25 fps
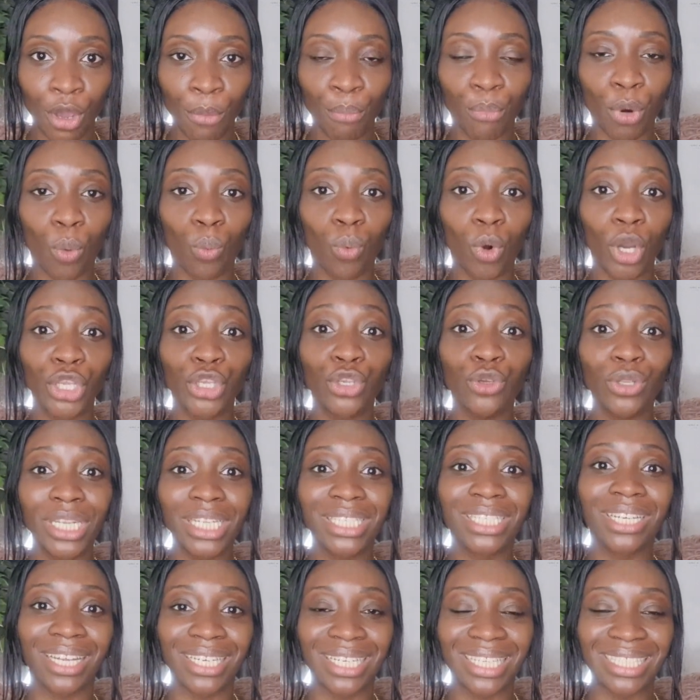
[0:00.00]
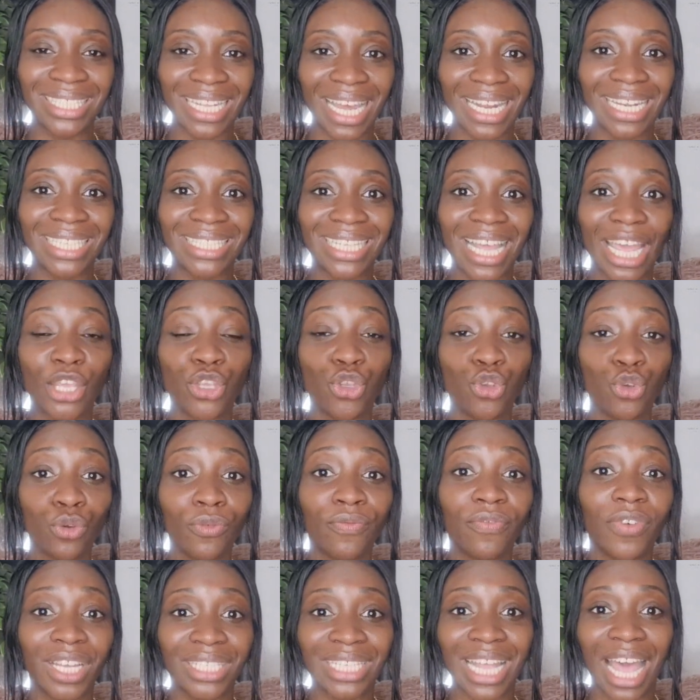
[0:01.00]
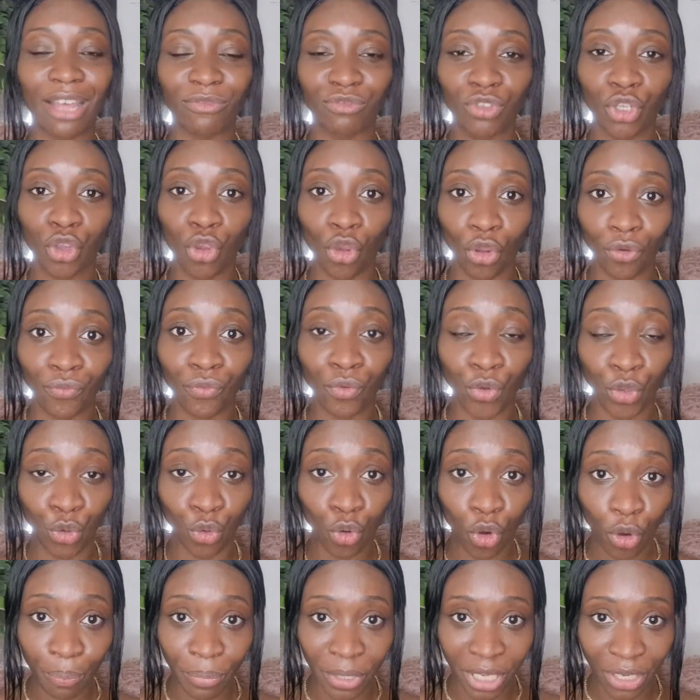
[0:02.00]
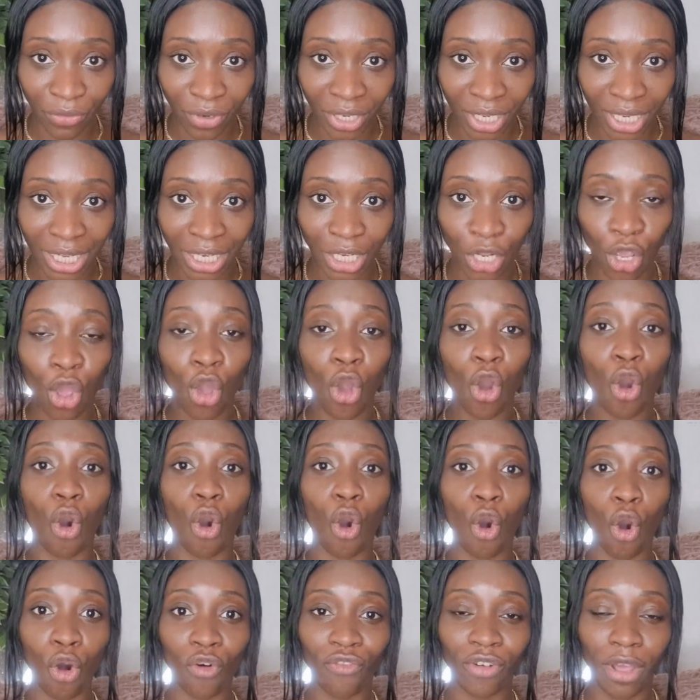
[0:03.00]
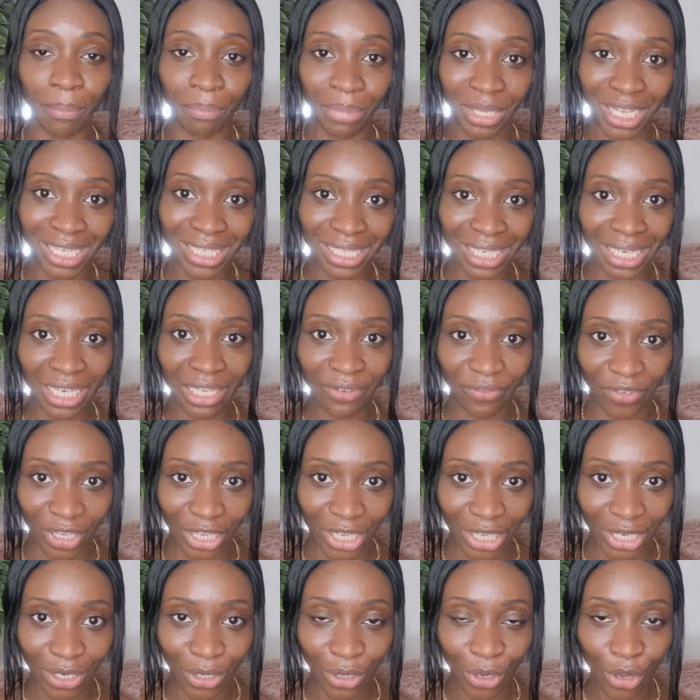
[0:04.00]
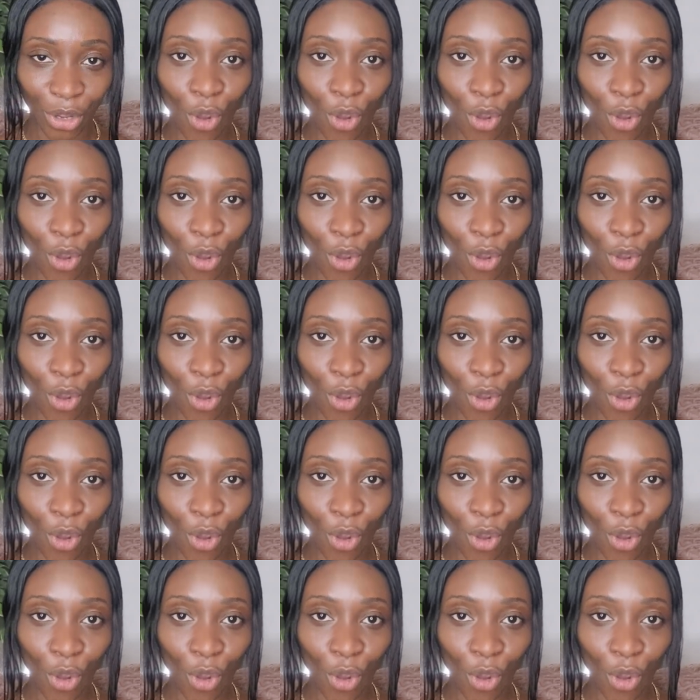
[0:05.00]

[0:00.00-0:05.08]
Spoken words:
But what you need to understand is that you first have to go through your period of being delivered.